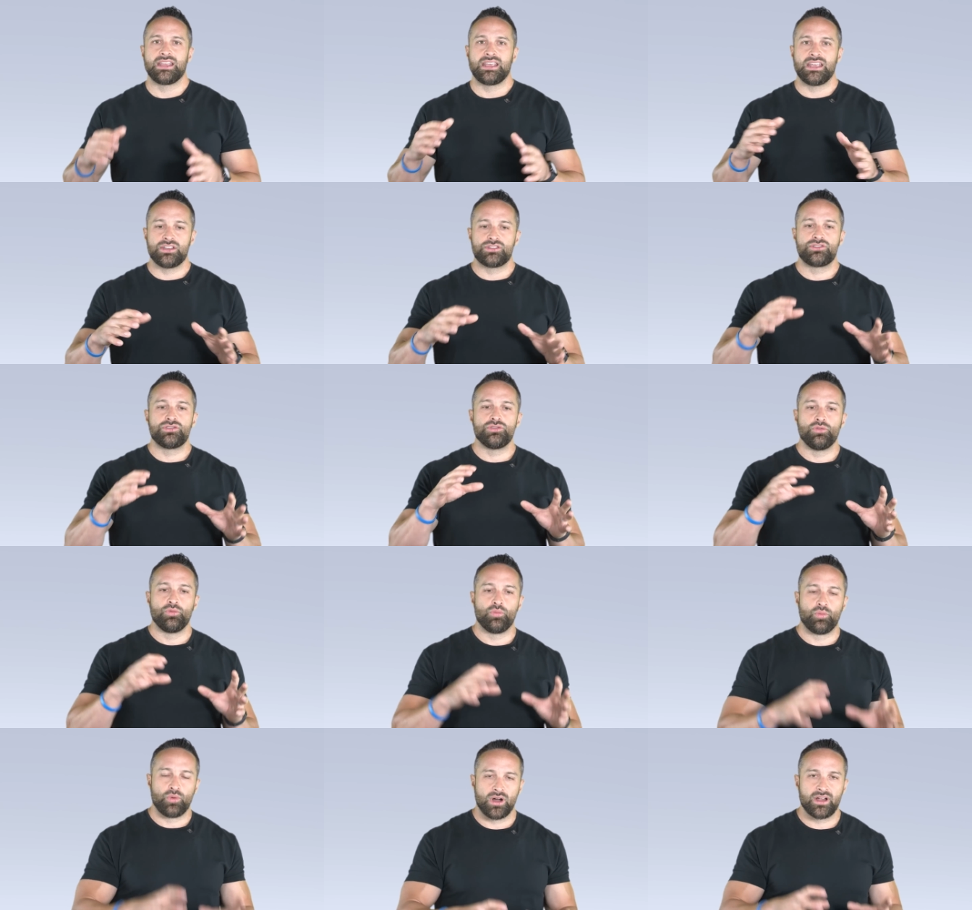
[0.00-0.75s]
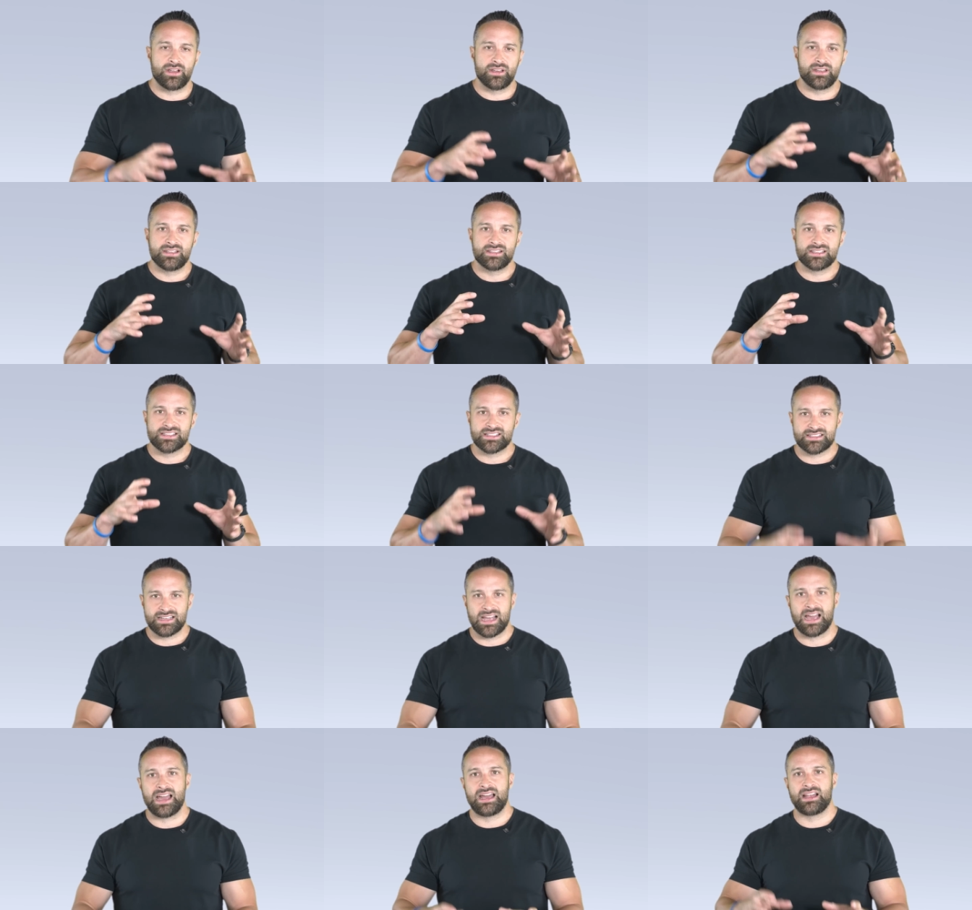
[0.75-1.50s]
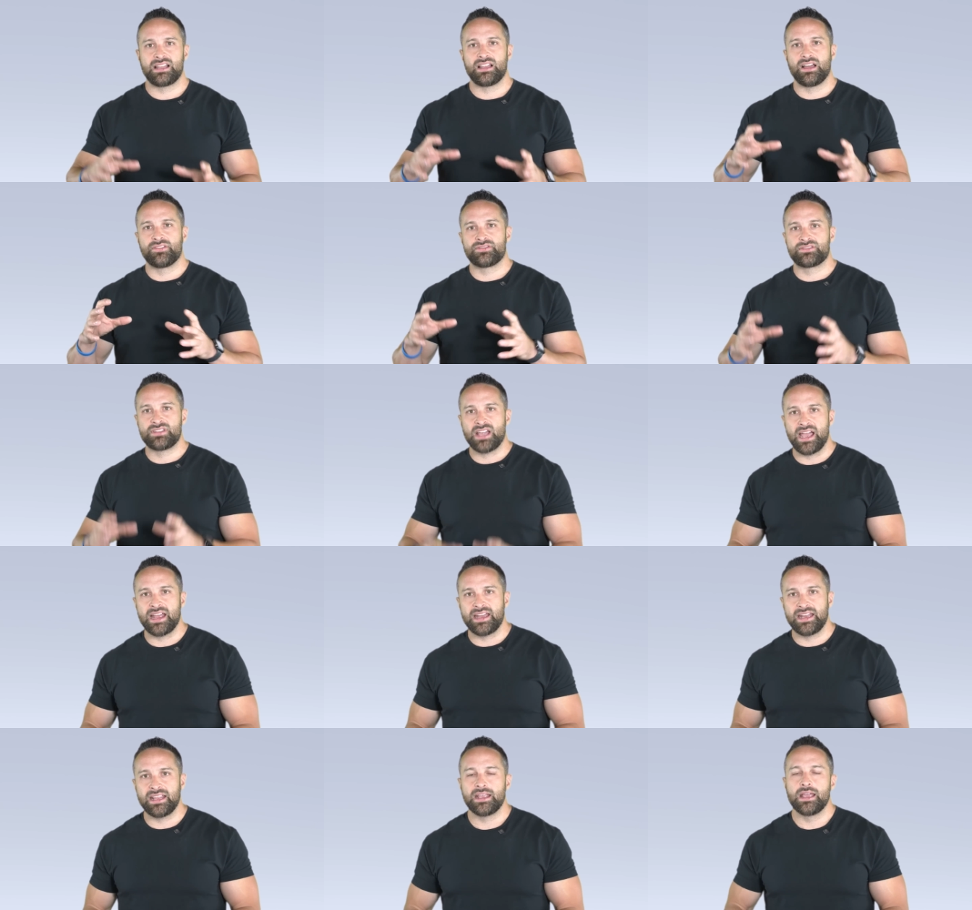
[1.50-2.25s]
into one style of
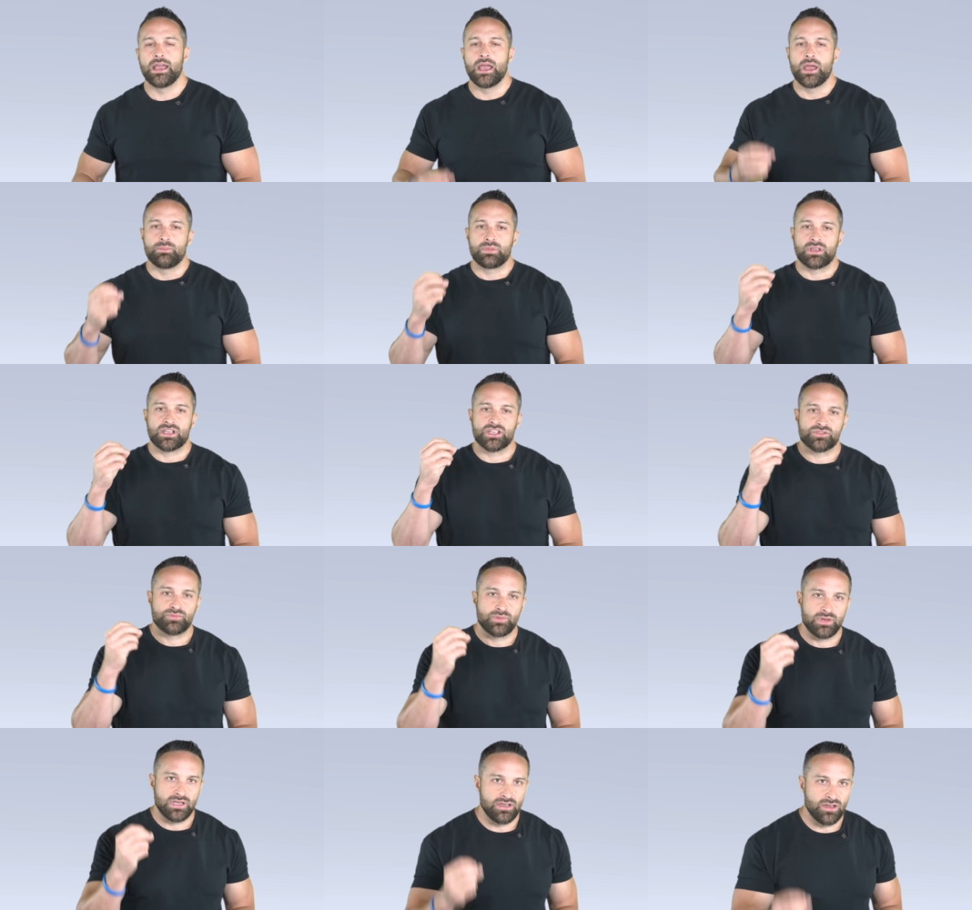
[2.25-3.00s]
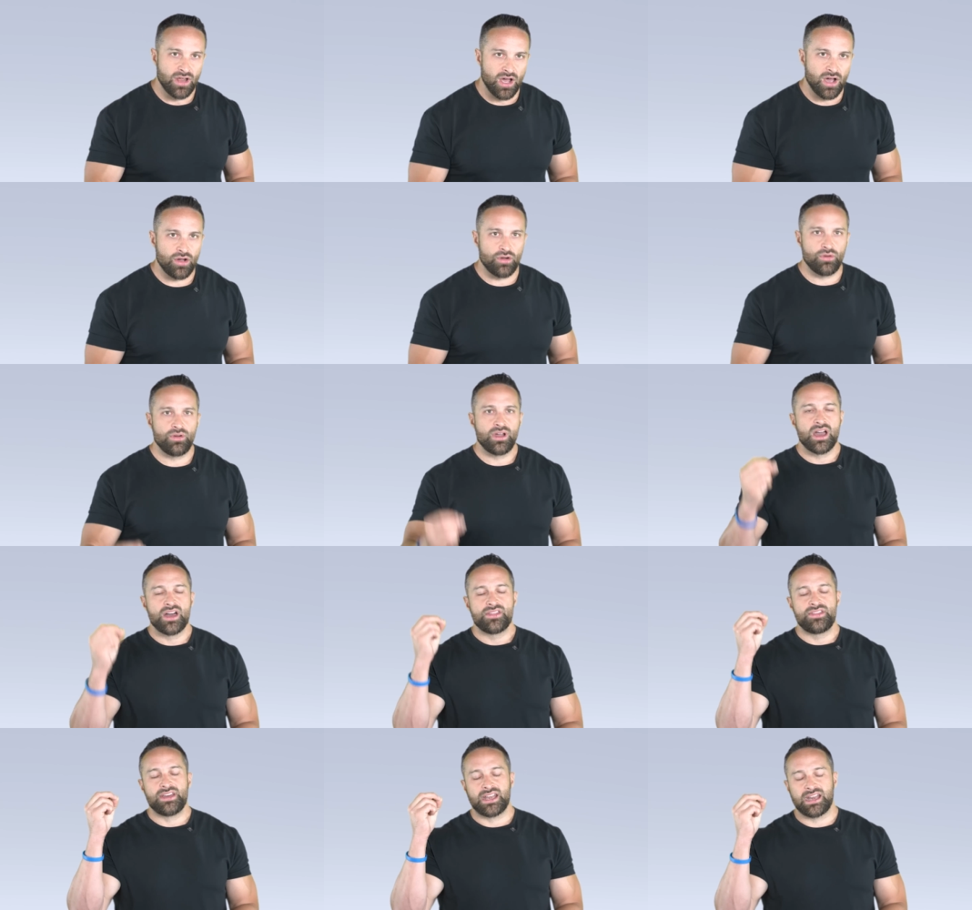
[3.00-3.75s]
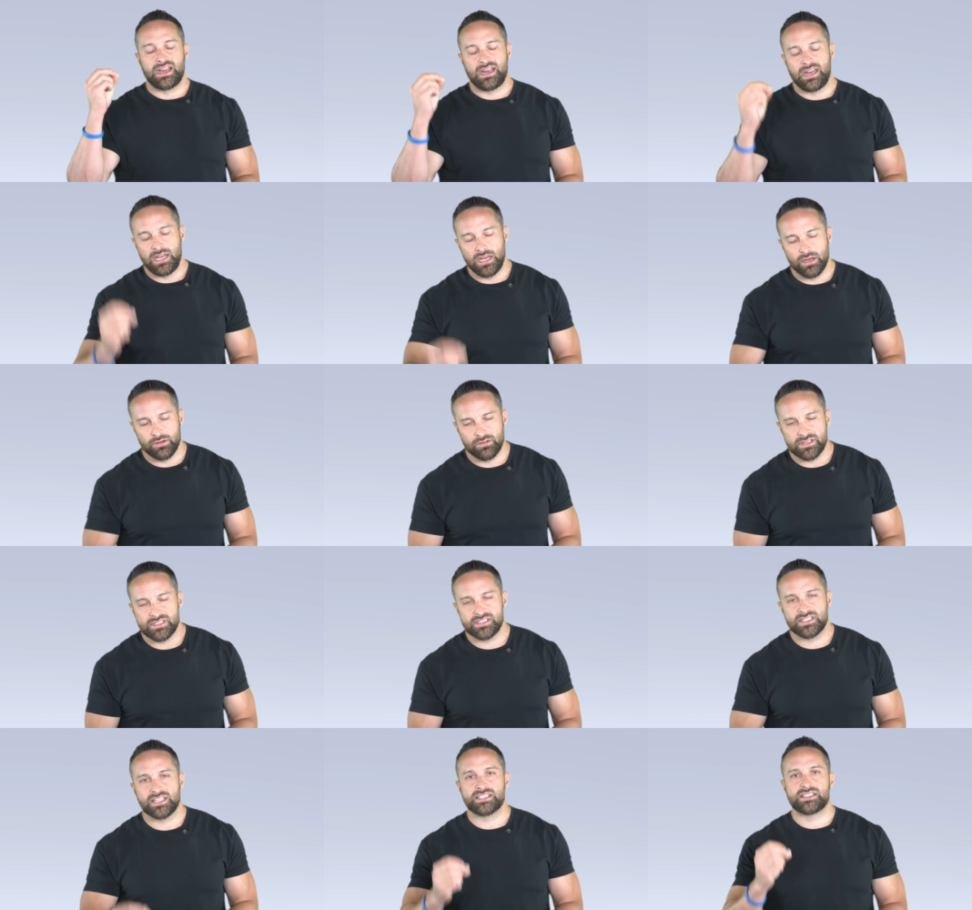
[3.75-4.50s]
dieting because we know that
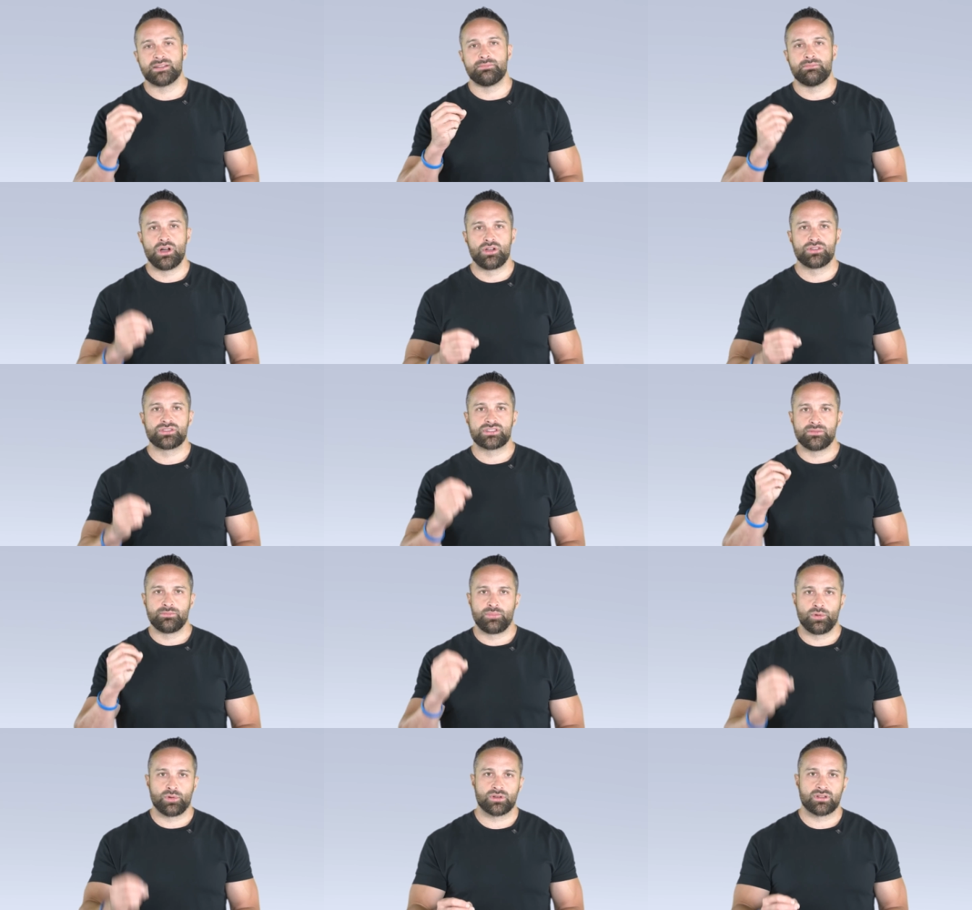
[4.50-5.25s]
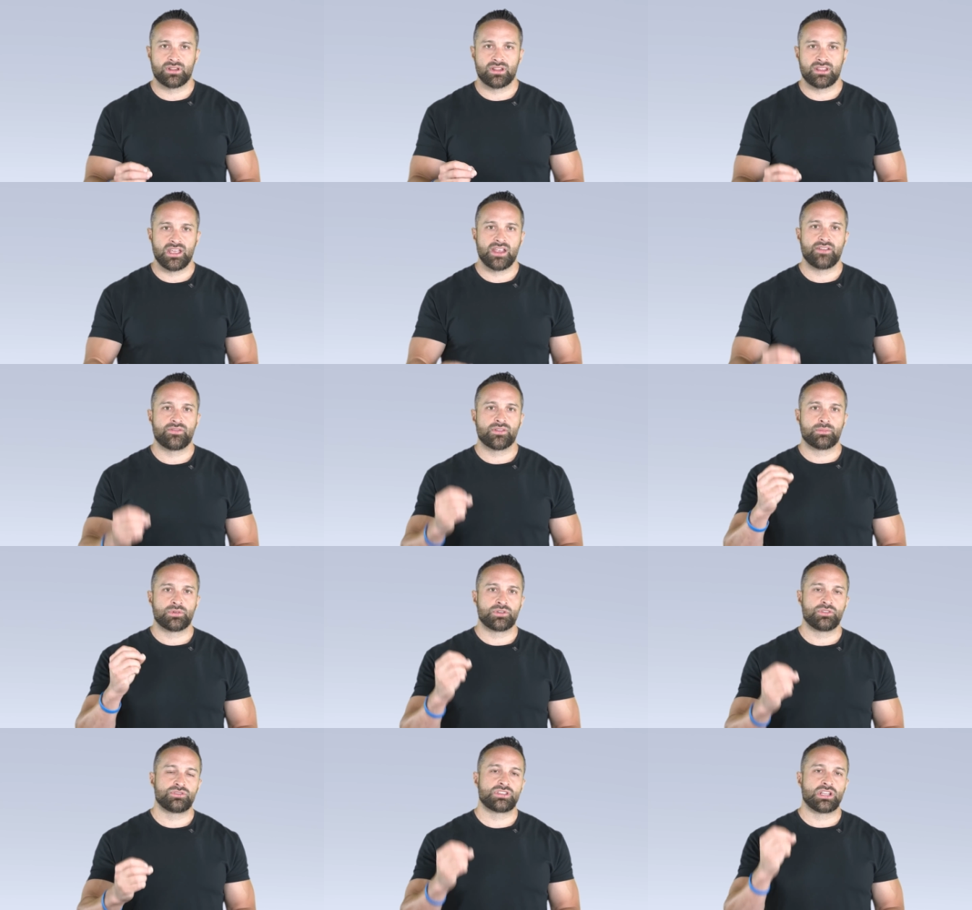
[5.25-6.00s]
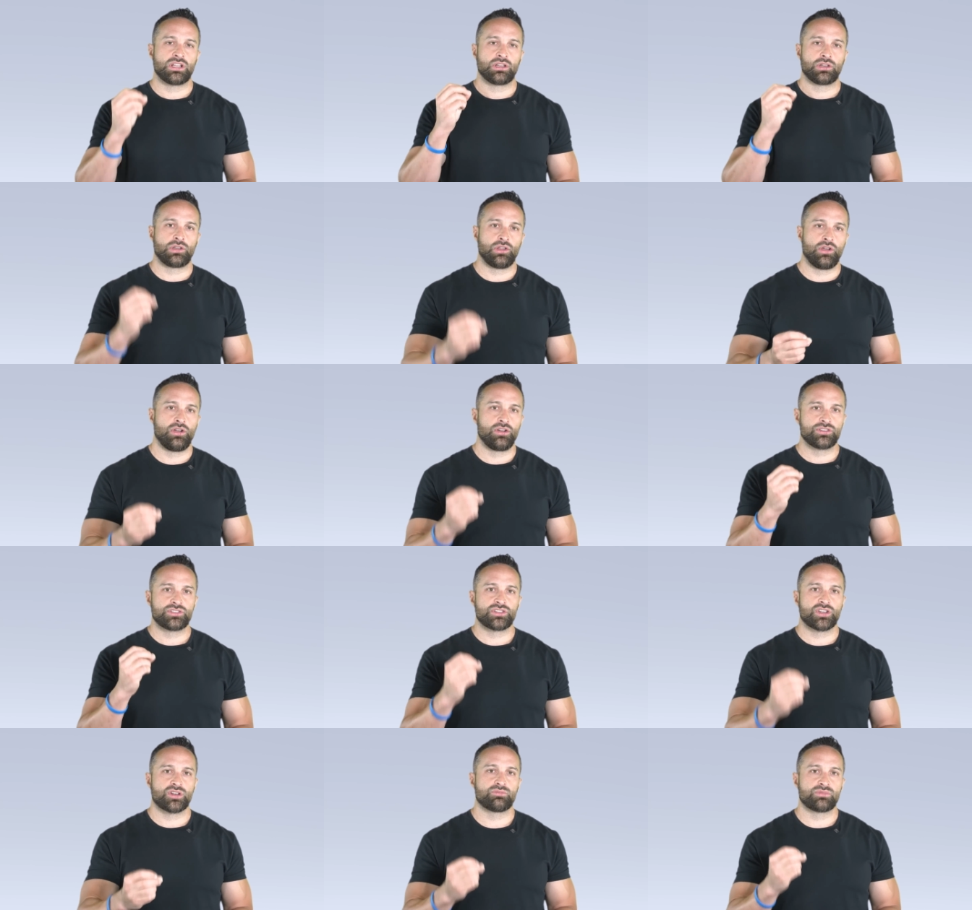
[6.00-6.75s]
adherence is the most important thing for producing
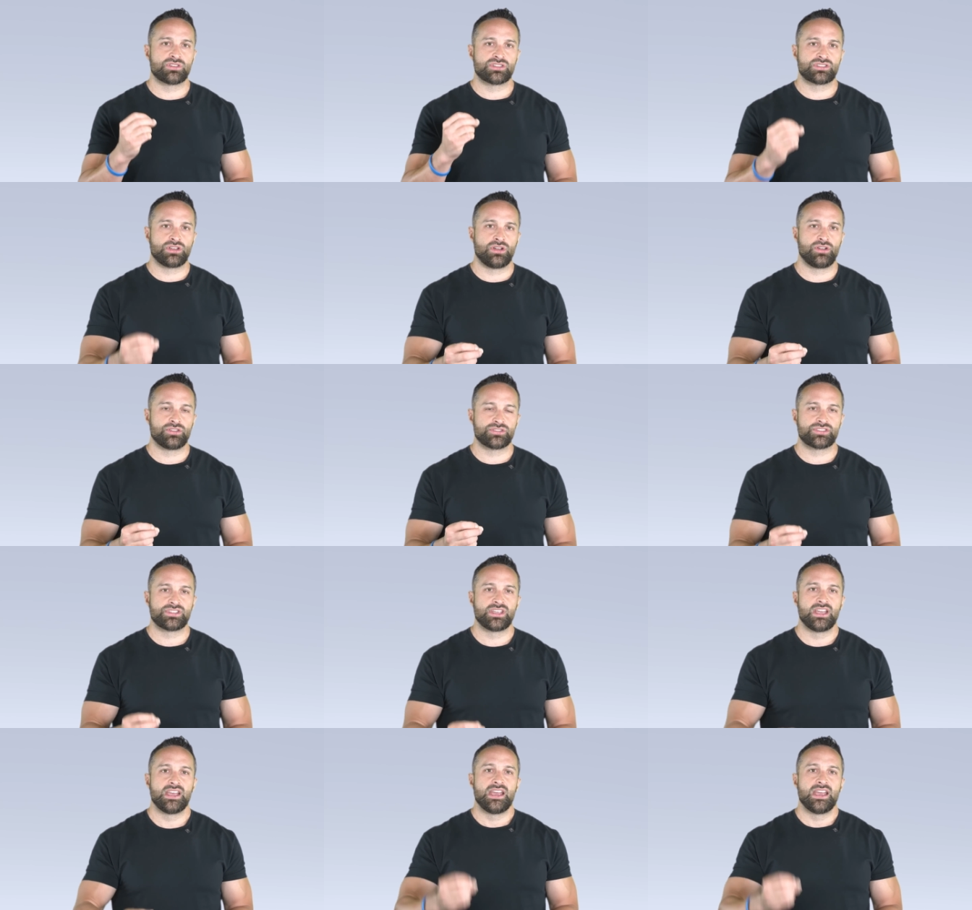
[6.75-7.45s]
long-term results